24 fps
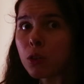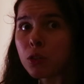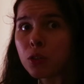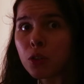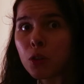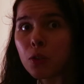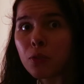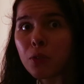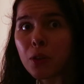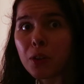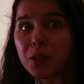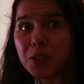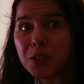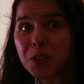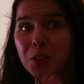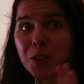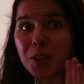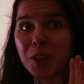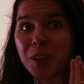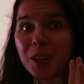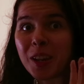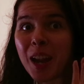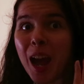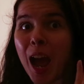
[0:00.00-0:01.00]
so far so
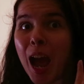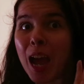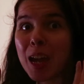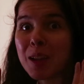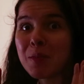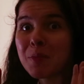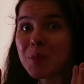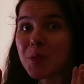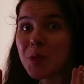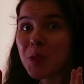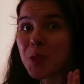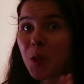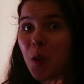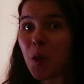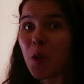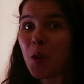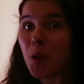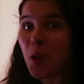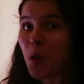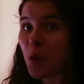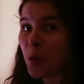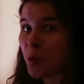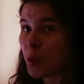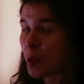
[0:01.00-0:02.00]
good. I am so
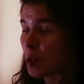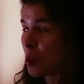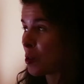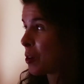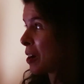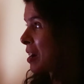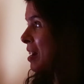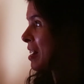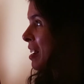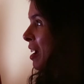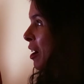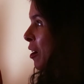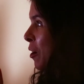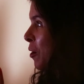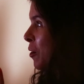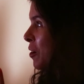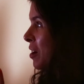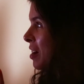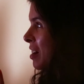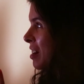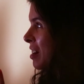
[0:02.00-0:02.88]
hopeful right now.